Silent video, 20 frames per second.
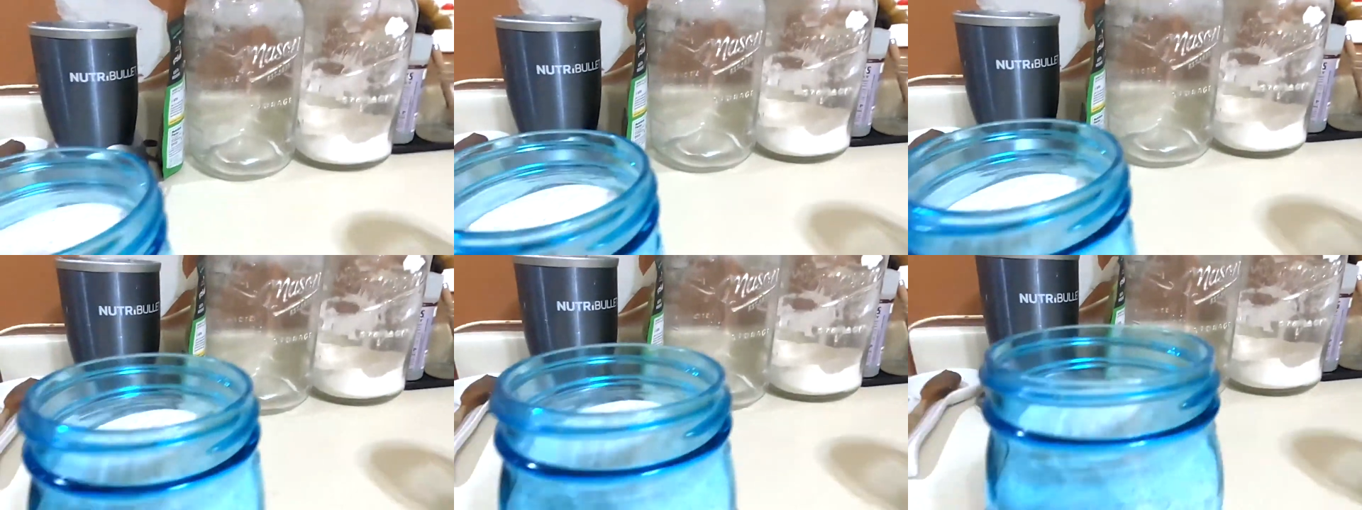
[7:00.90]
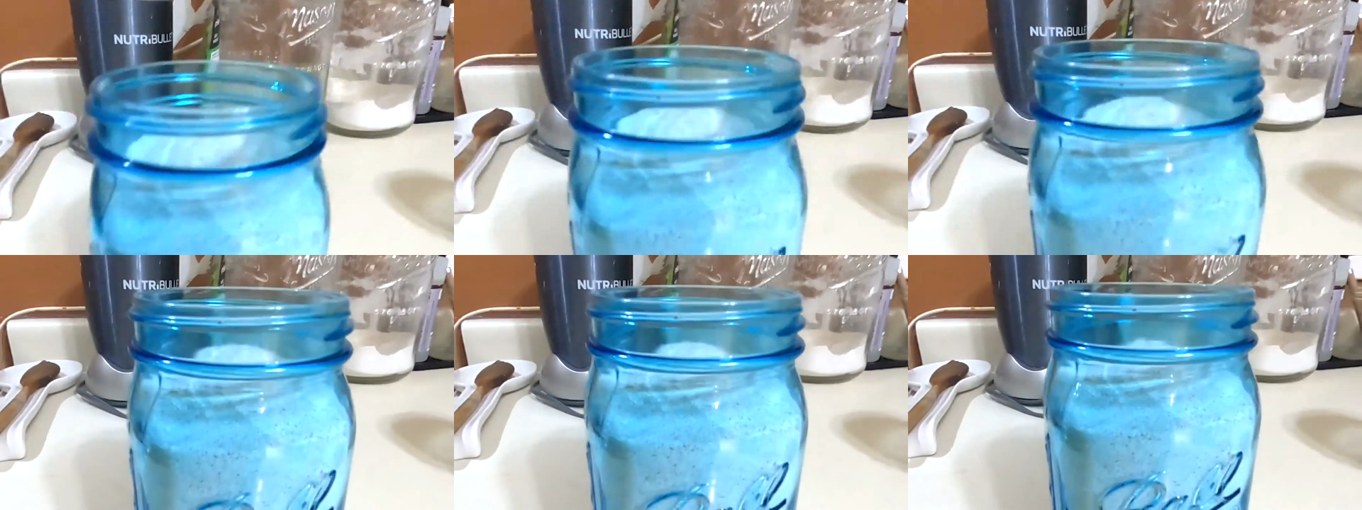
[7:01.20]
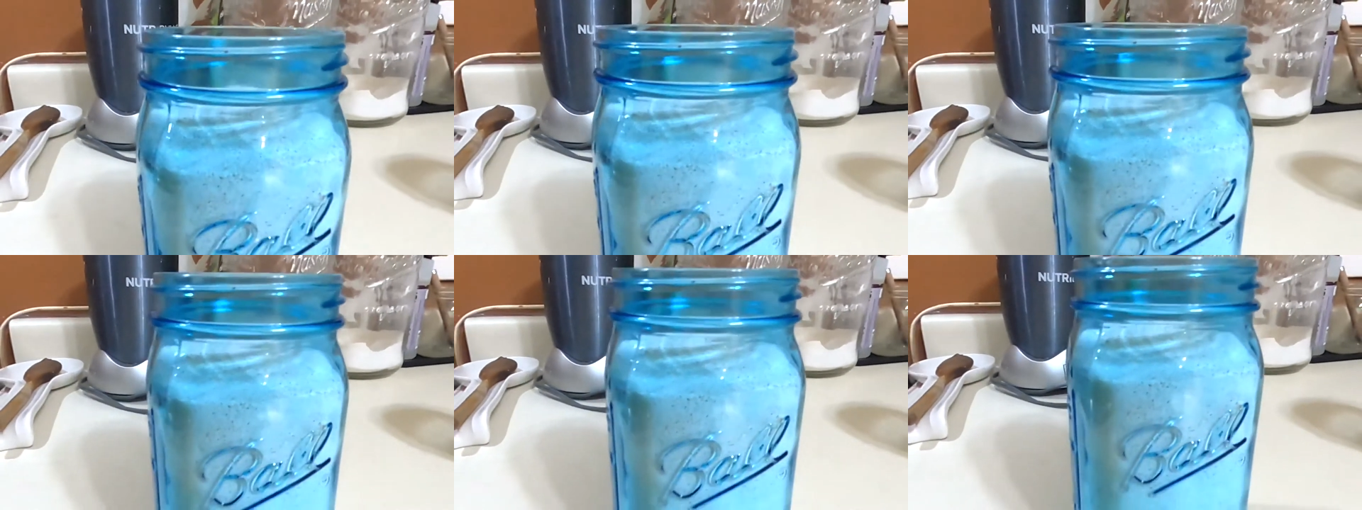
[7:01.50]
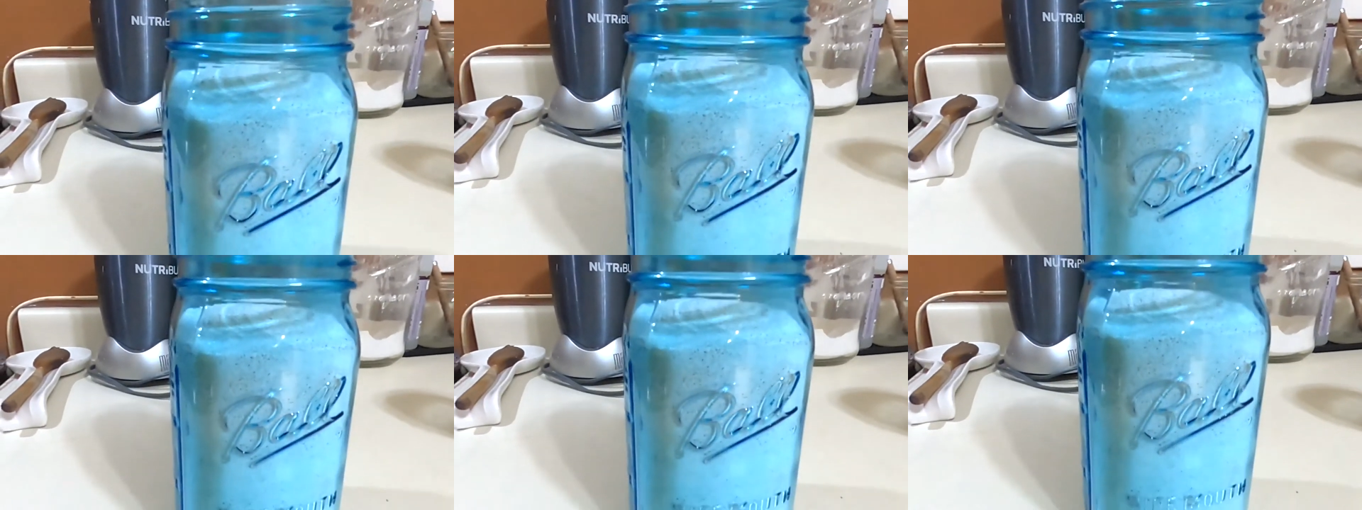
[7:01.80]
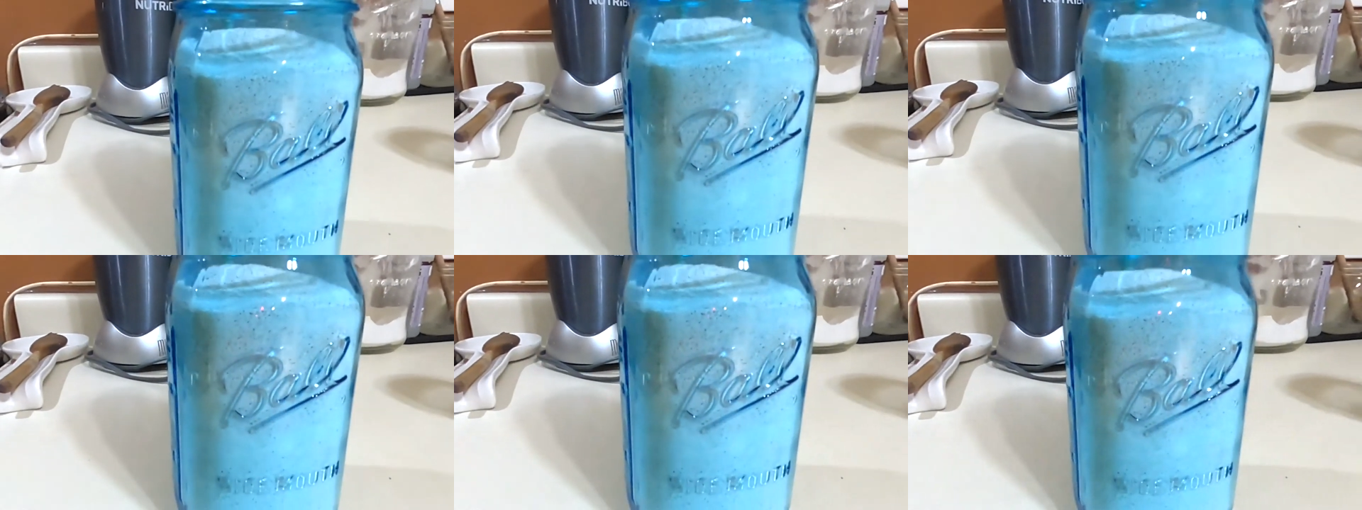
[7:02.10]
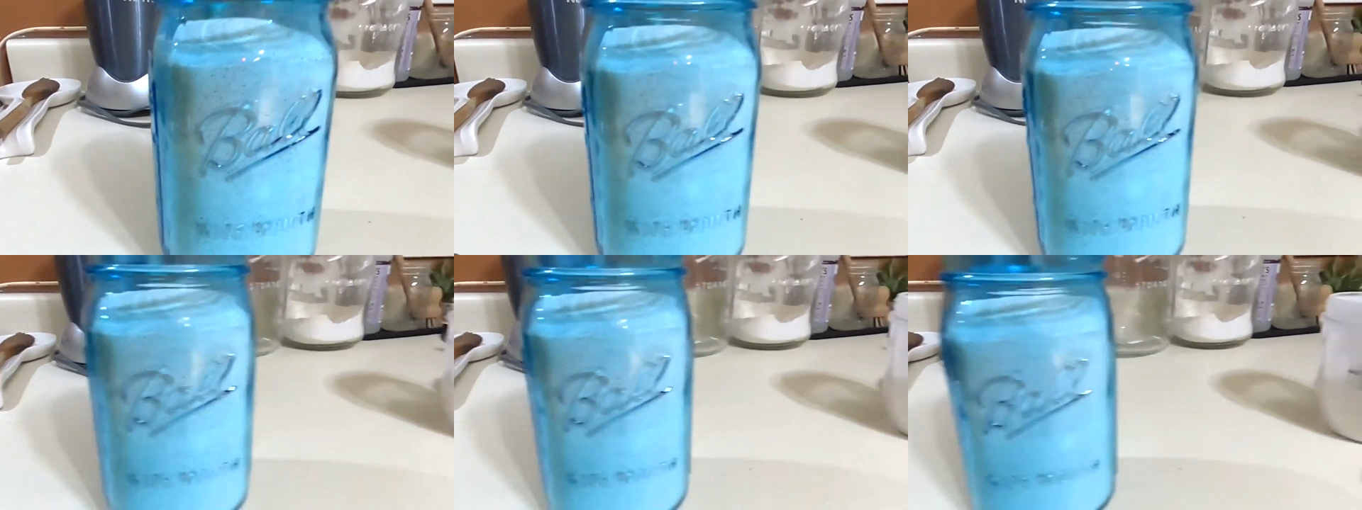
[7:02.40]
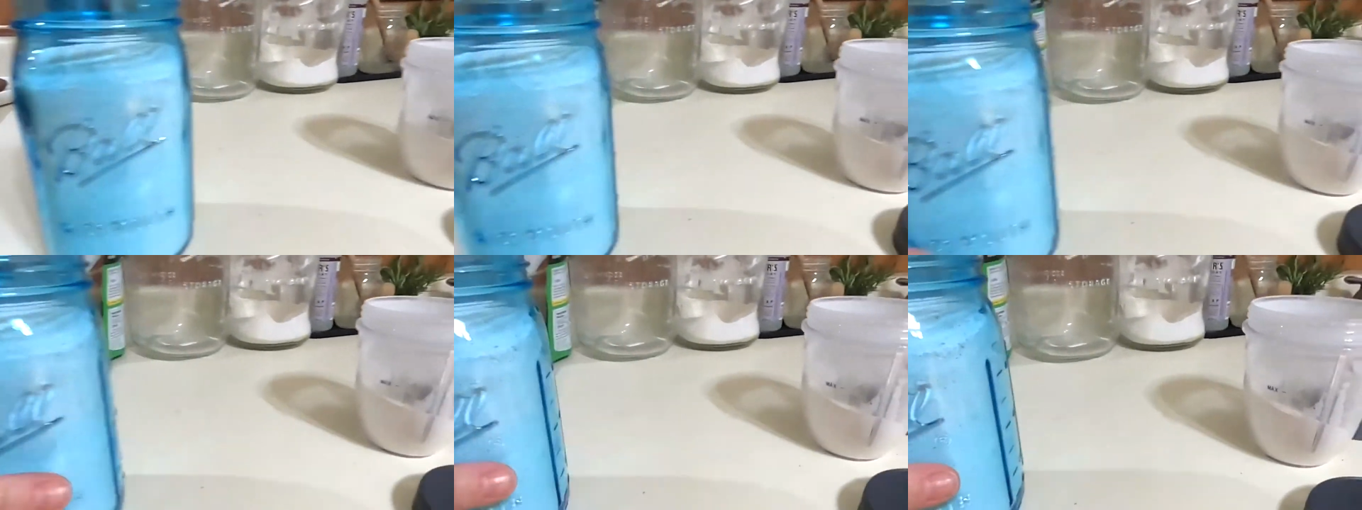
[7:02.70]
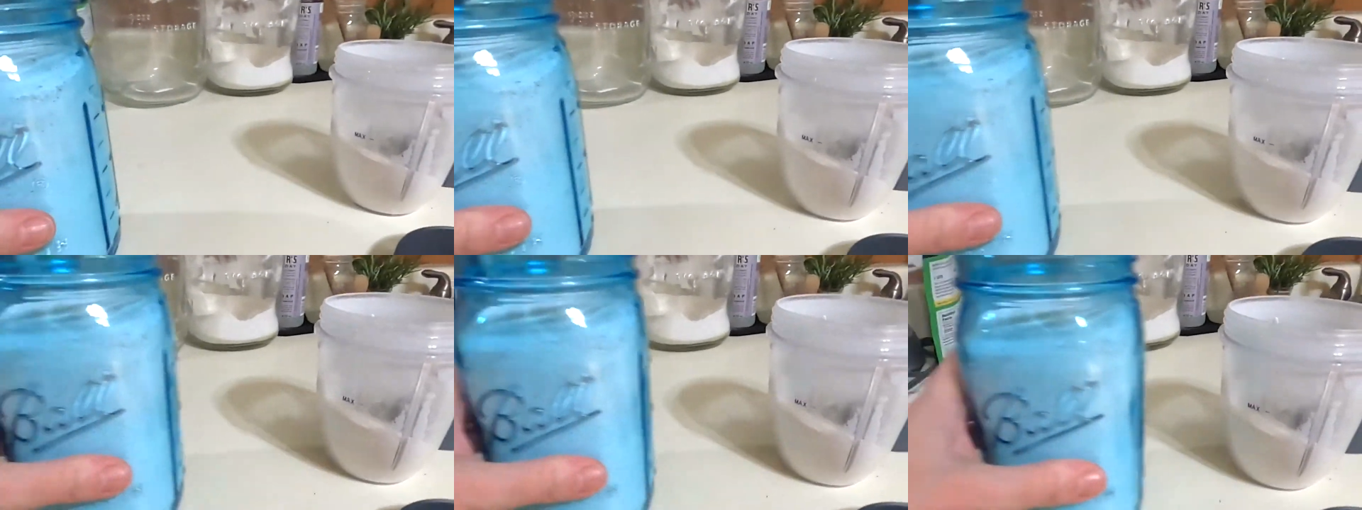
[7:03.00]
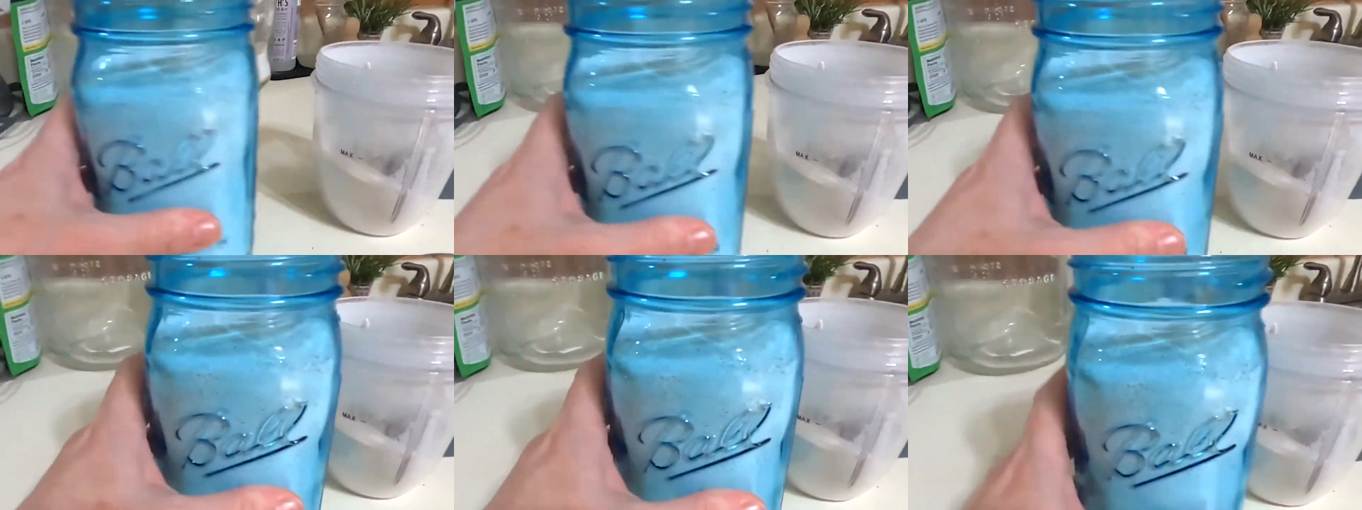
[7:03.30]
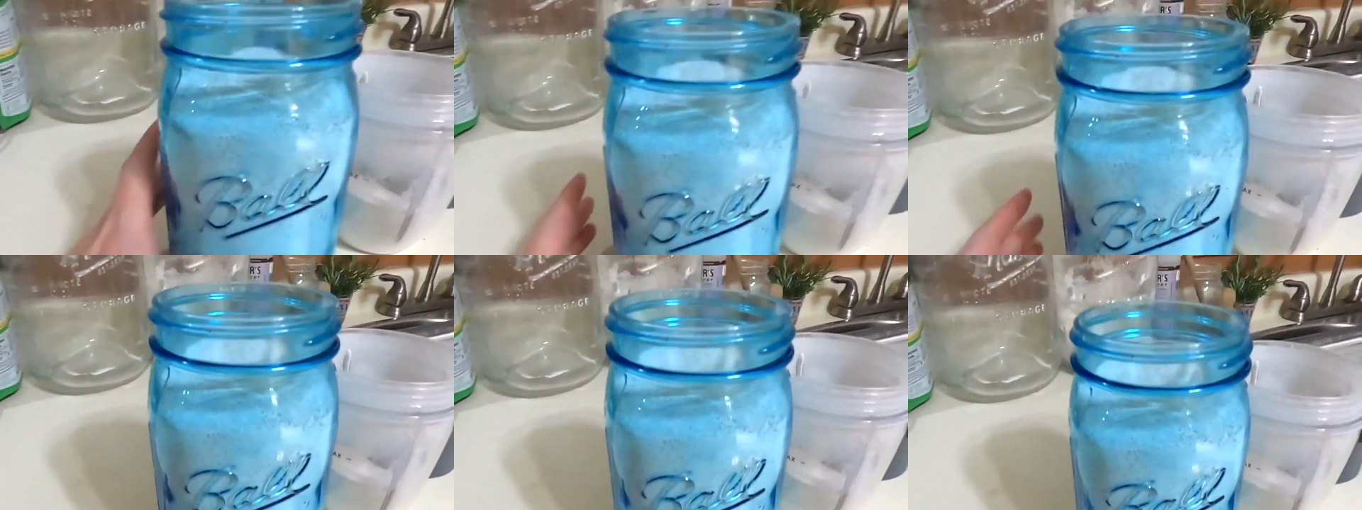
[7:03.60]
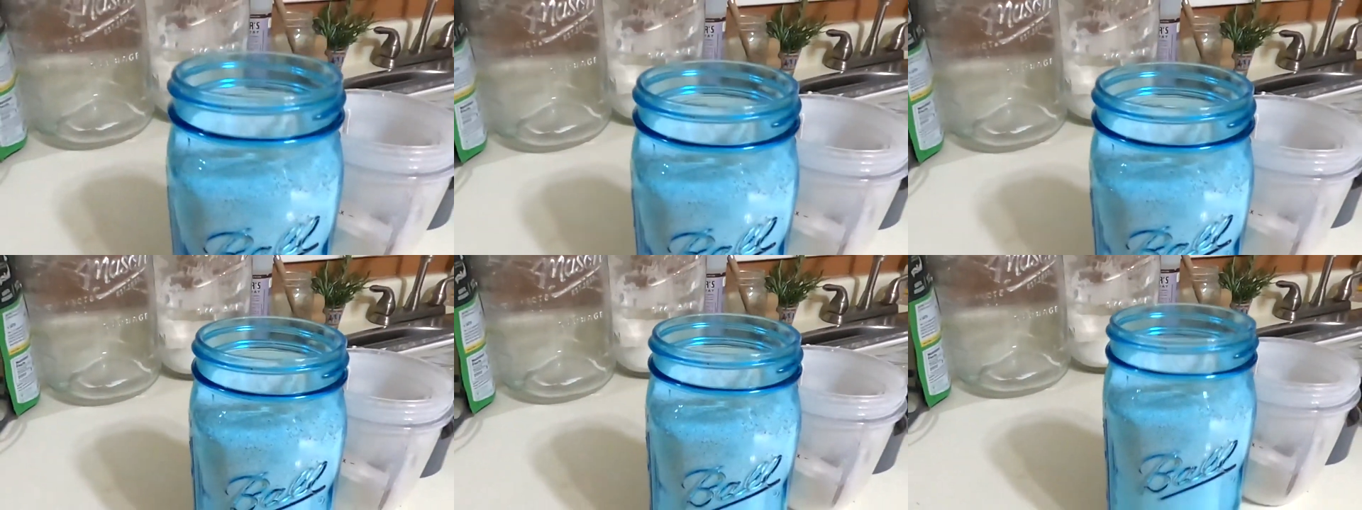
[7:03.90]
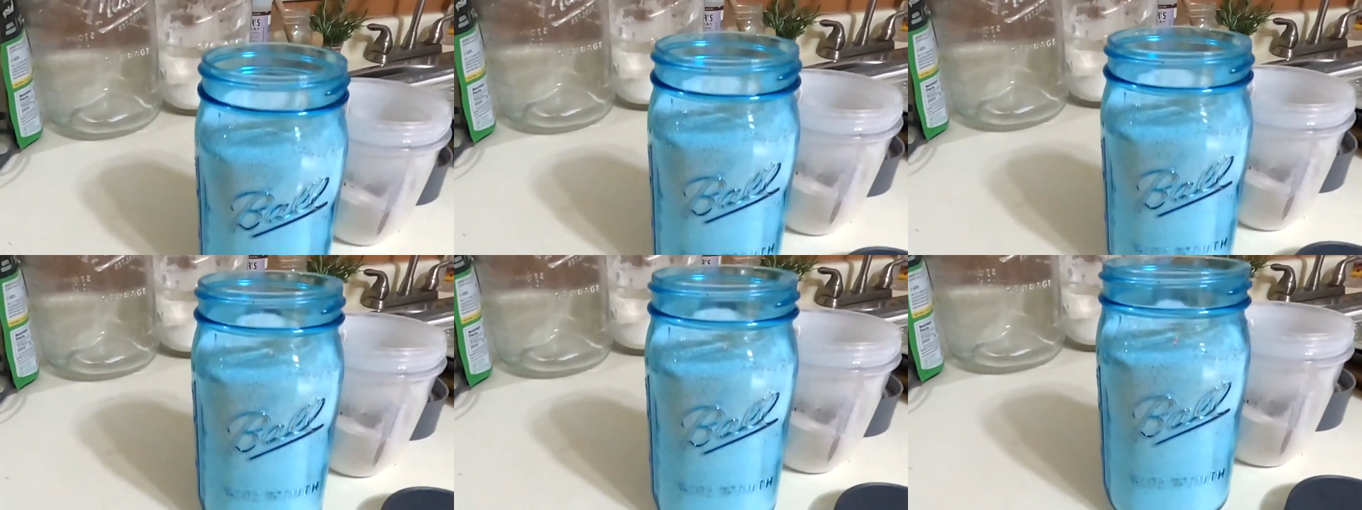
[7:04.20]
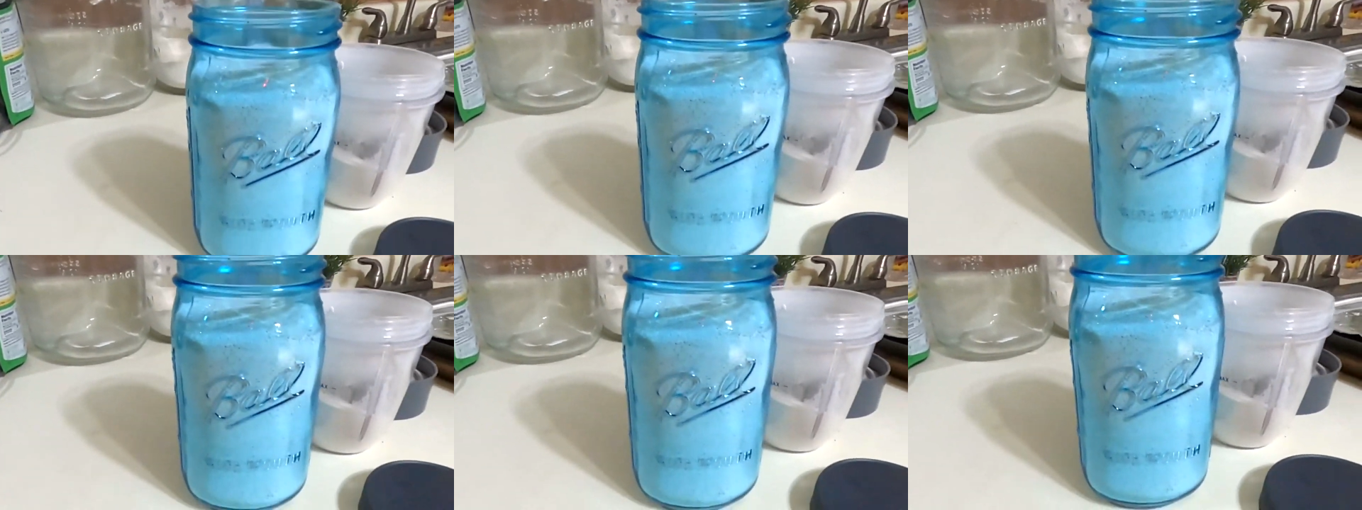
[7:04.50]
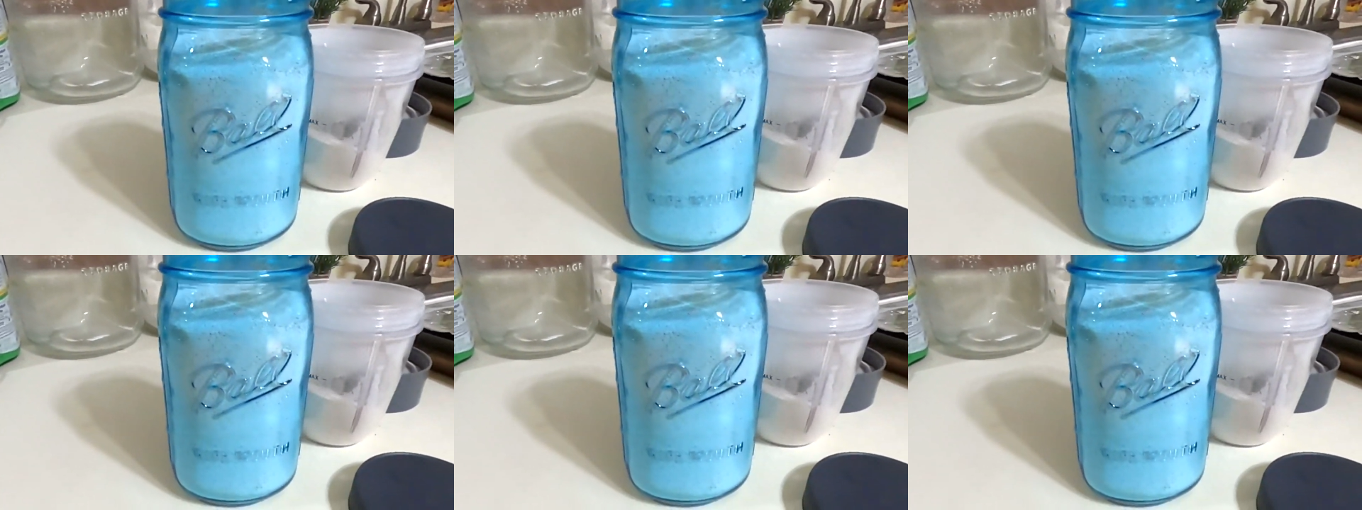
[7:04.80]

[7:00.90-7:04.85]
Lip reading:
Nobody's mouth can be seen.